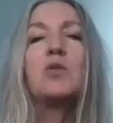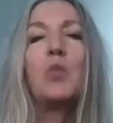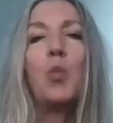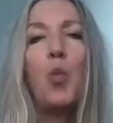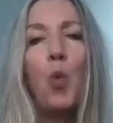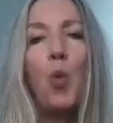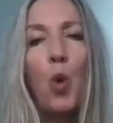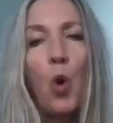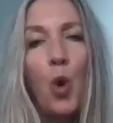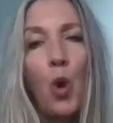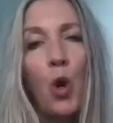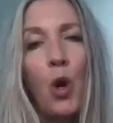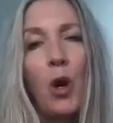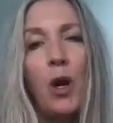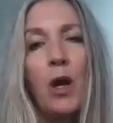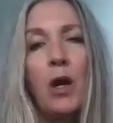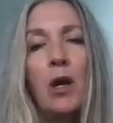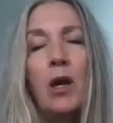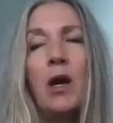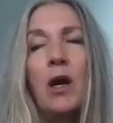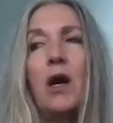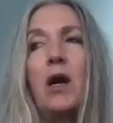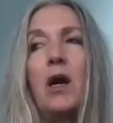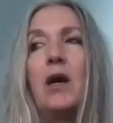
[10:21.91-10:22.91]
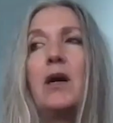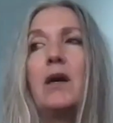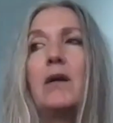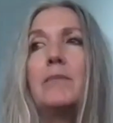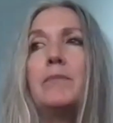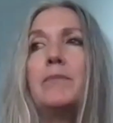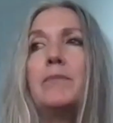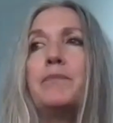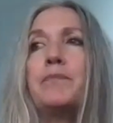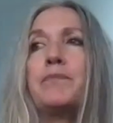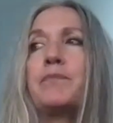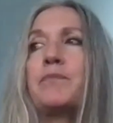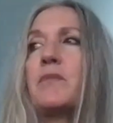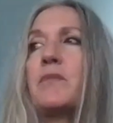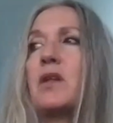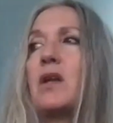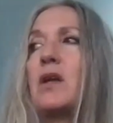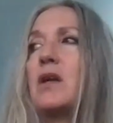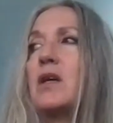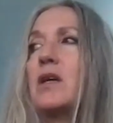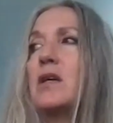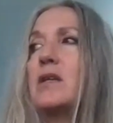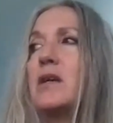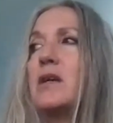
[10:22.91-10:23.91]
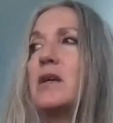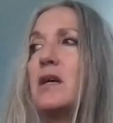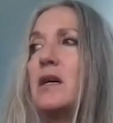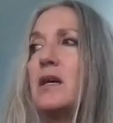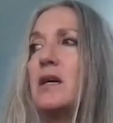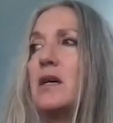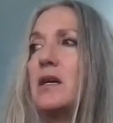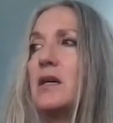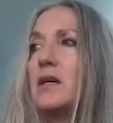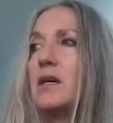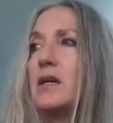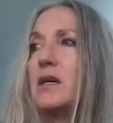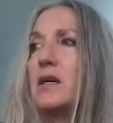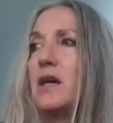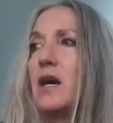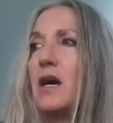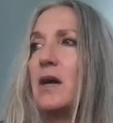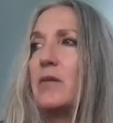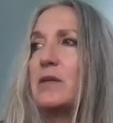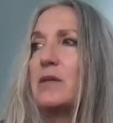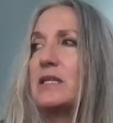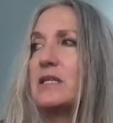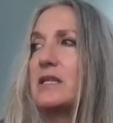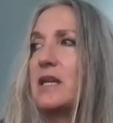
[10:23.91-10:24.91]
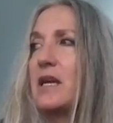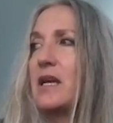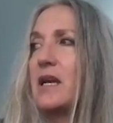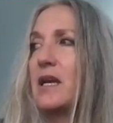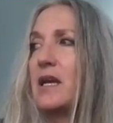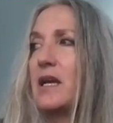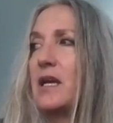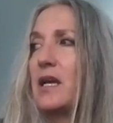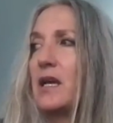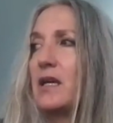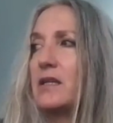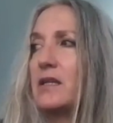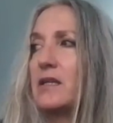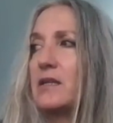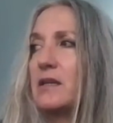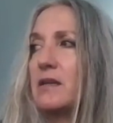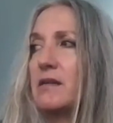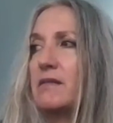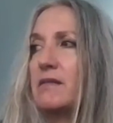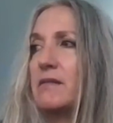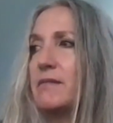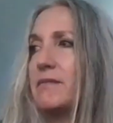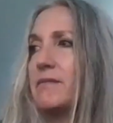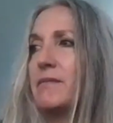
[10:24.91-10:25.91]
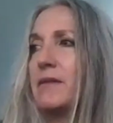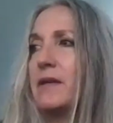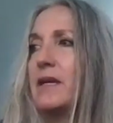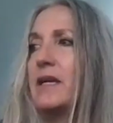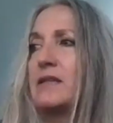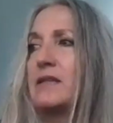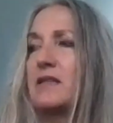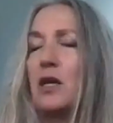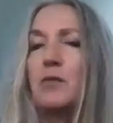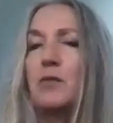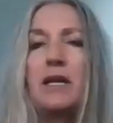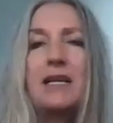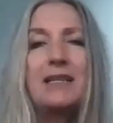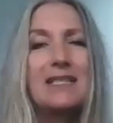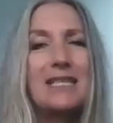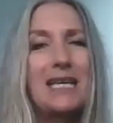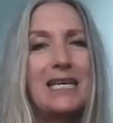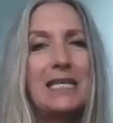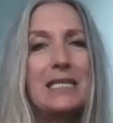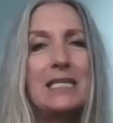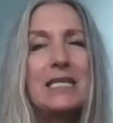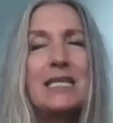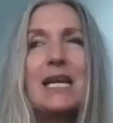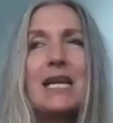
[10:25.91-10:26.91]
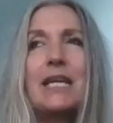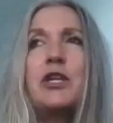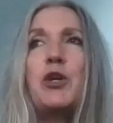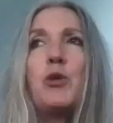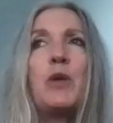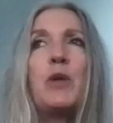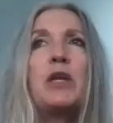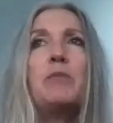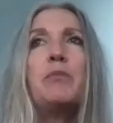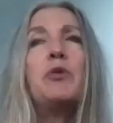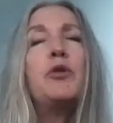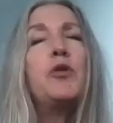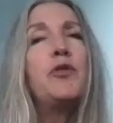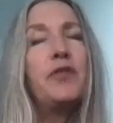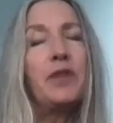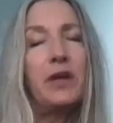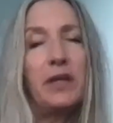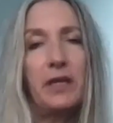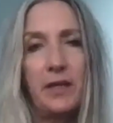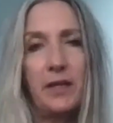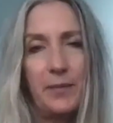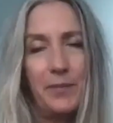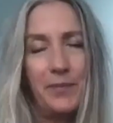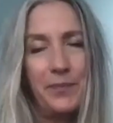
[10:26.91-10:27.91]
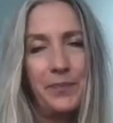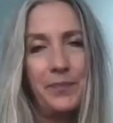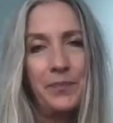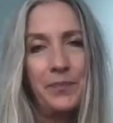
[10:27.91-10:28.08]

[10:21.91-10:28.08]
war? I would say it's a continuing movie.